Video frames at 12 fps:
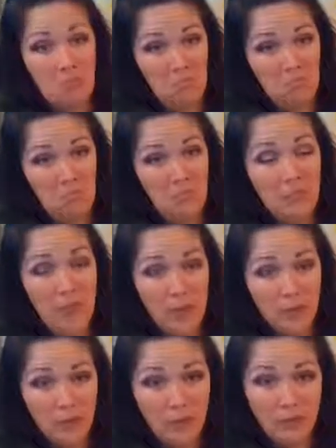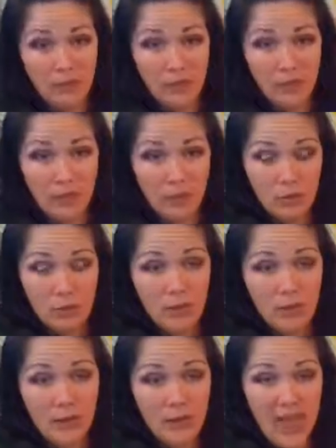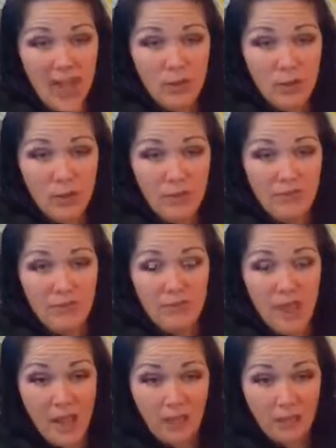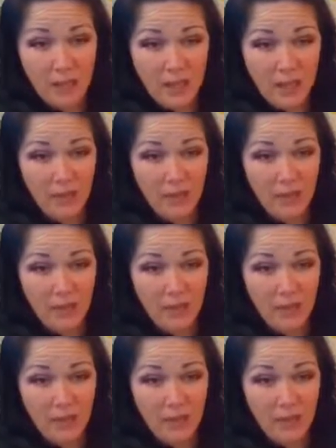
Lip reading: That would be really cool, and that would be very,